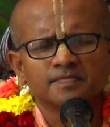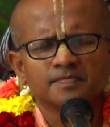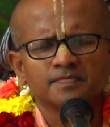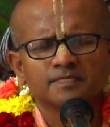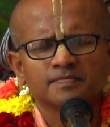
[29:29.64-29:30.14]

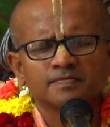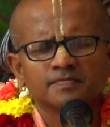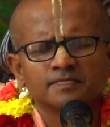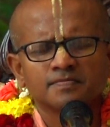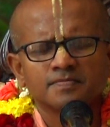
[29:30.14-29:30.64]
Mm.
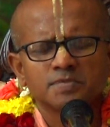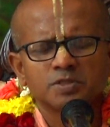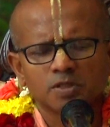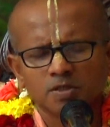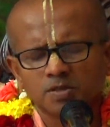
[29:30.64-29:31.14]

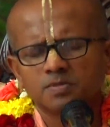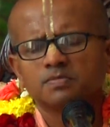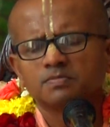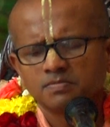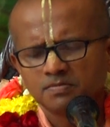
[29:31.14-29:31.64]
So
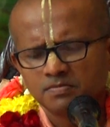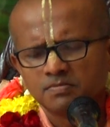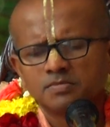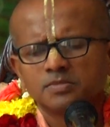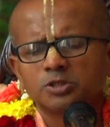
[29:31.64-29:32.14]

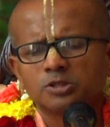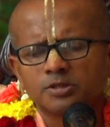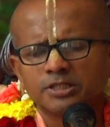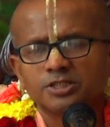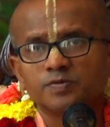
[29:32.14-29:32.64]
so
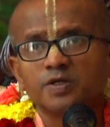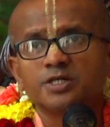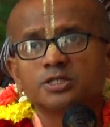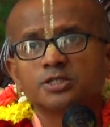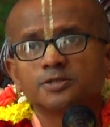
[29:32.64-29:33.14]
this
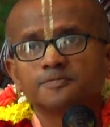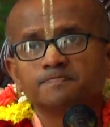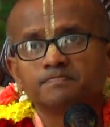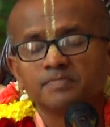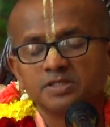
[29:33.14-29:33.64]
verse
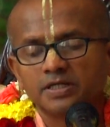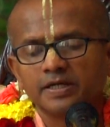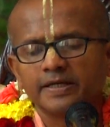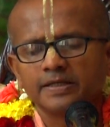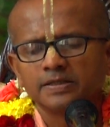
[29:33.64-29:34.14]

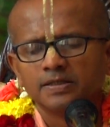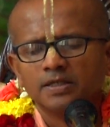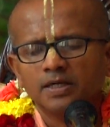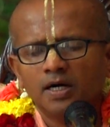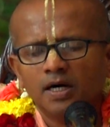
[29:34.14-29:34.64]
basically
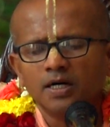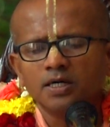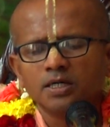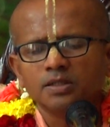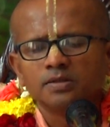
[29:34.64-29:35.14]

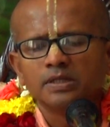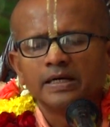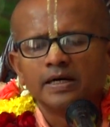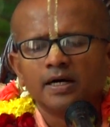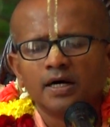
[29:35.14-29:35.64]

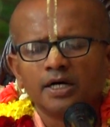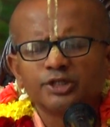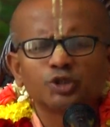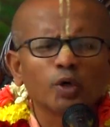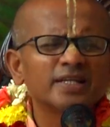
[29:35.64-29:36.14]
uh,
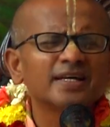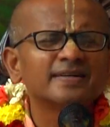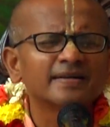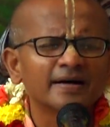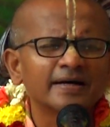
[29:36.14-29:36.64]
showing
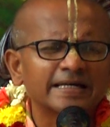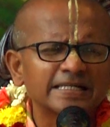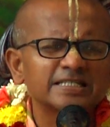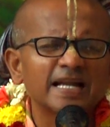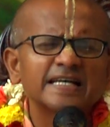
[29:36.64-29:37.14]
that
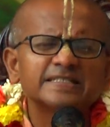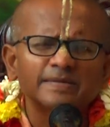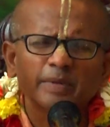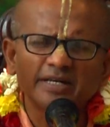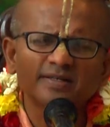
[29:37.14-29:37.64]
Krishna has
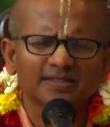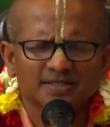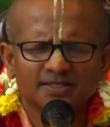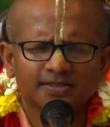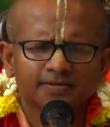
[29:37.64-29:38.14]
an
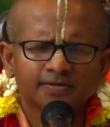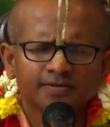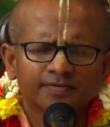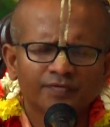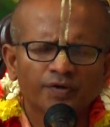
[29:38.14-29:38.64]
interest.
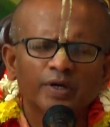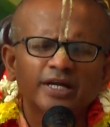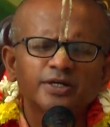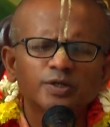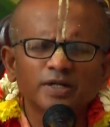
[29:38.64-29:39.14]
You have to
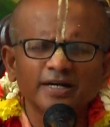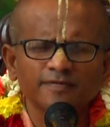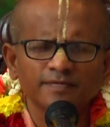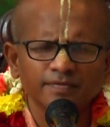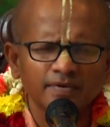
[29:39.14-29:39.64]
get into that,
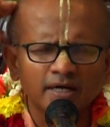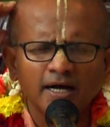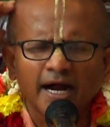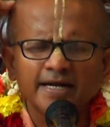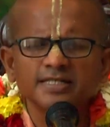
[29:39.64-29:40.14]

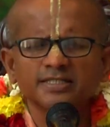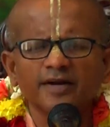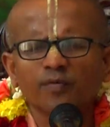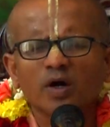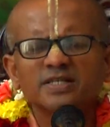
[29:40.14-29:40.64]

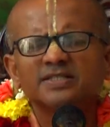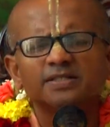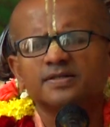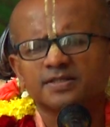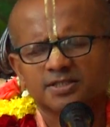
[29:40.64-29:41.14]
understand what is his
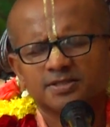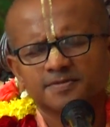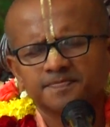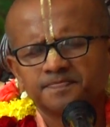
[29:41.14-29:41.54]
interest.